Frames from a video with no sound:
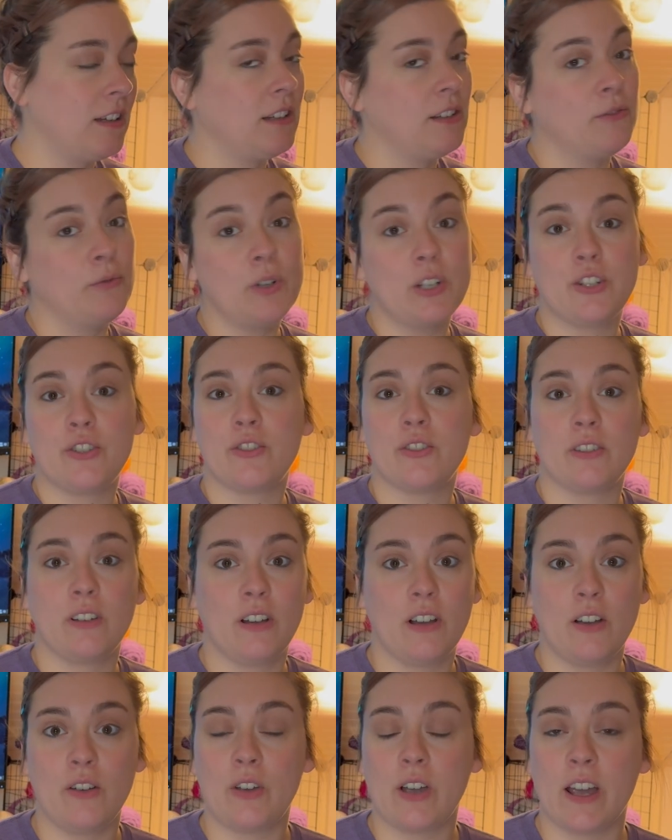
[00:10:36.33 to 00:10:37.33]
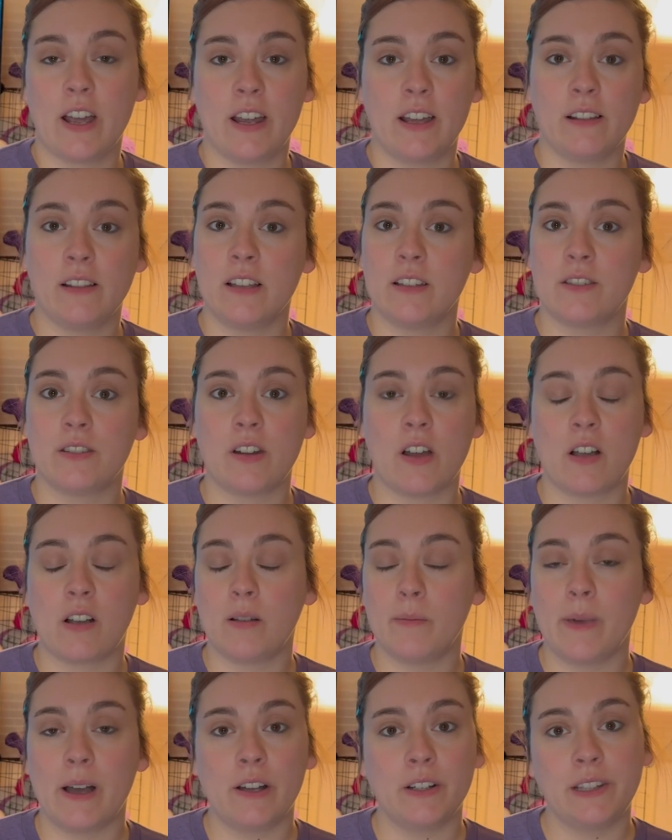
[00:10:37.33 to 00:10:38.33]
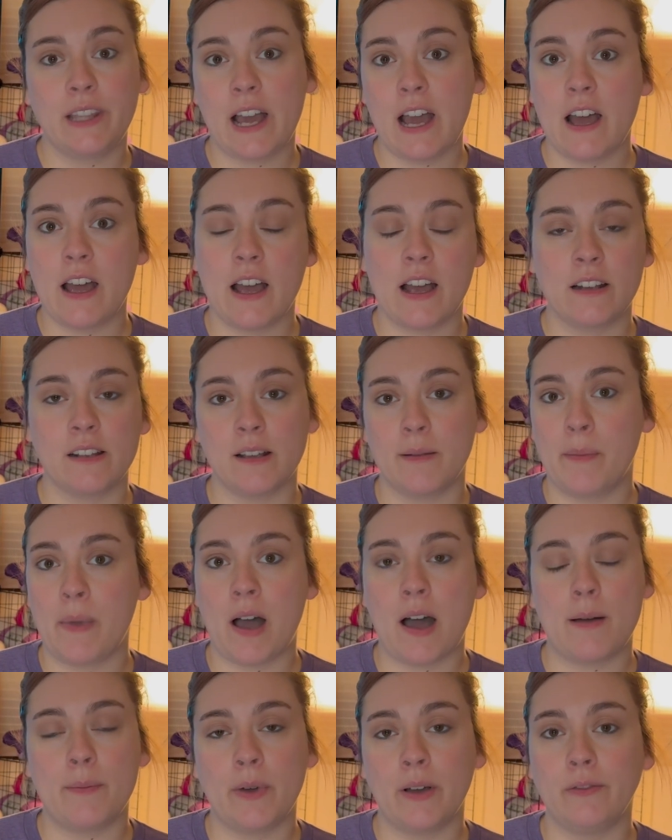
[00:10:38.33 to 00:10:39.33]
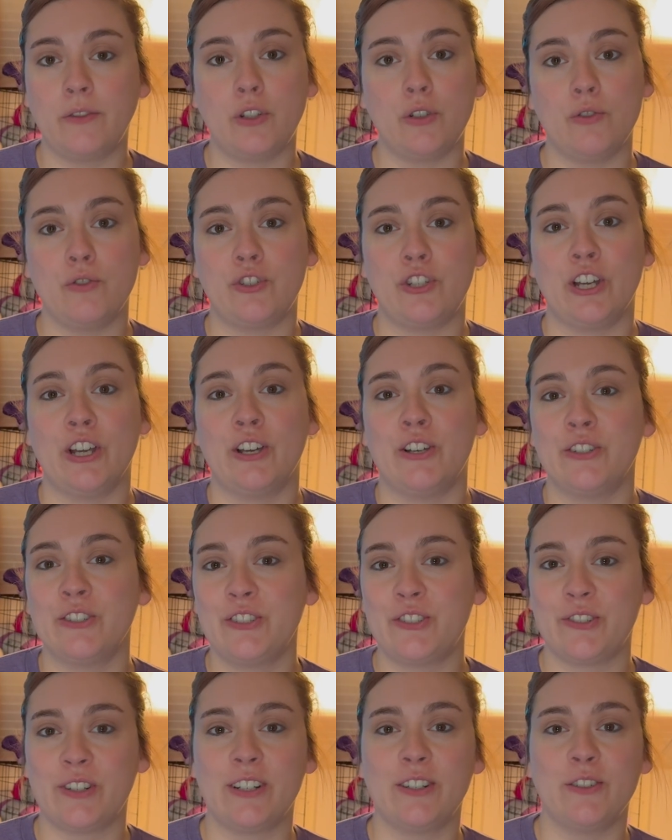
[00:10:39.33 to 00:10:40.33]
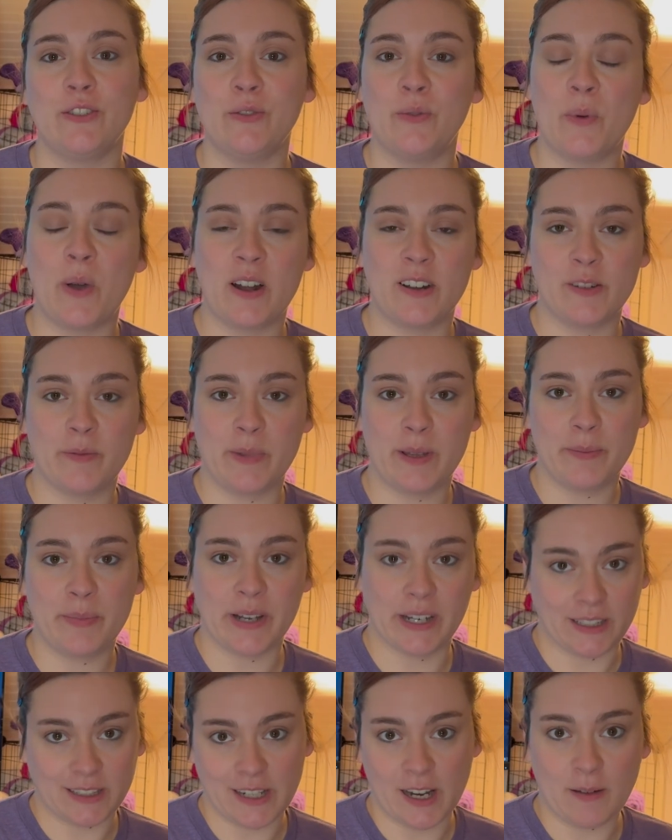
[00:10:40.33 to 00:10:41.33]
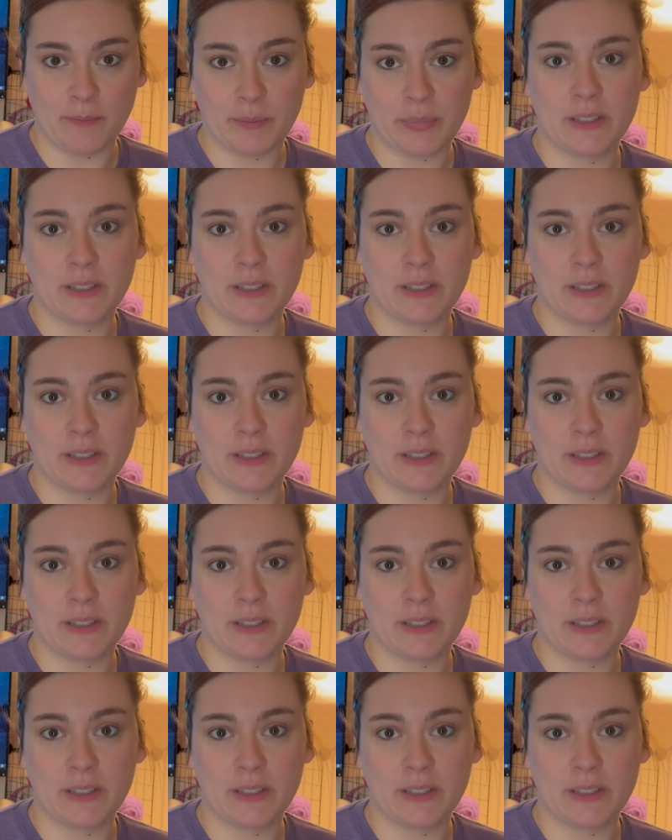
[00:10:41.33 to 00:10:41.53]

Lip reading: which, okay, let's talk about that as a mom of two children who want to be picked up.